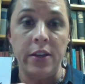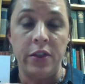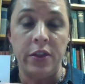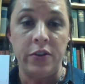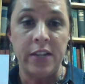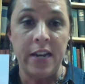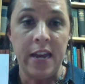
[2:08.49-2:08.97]

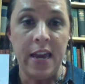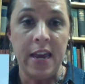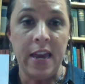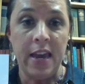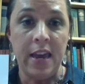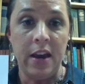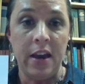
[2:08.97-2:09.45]
There's an
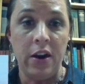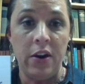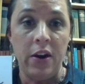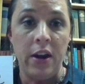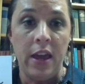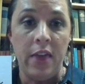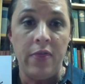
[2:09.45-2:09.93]
E
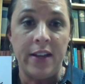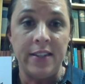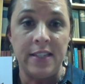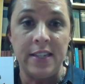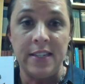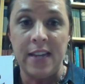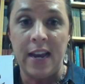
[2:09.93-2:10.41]
here, that's
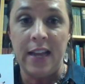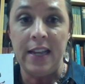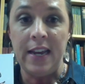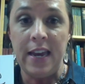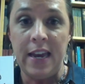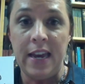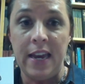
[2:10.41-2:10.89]
the
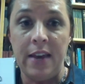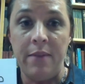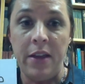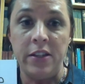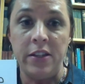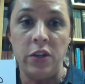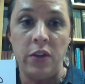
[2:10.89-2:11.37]
silent E,
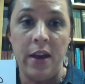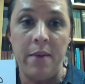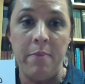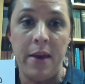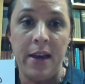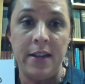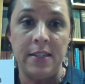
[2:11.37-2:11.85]
and so that
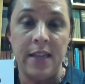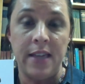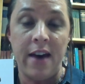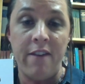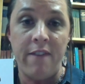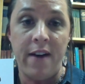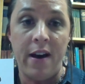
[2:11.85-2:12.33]
makes
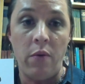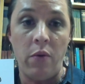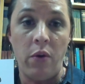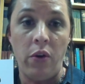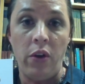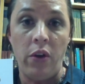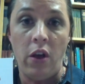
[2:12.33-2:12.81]
that
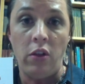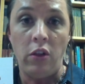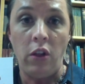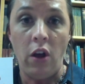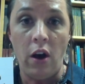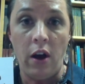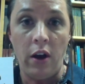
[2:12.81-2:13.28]
vowel
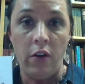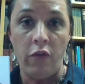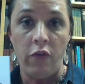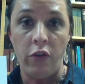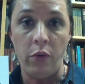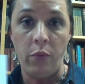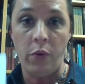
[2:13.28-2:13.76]
long
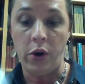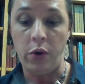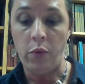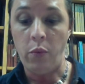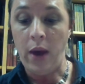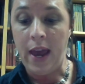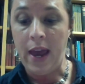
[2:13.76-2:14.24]
for the
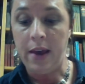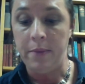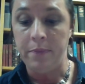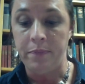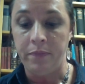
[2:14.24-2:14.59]
word wake.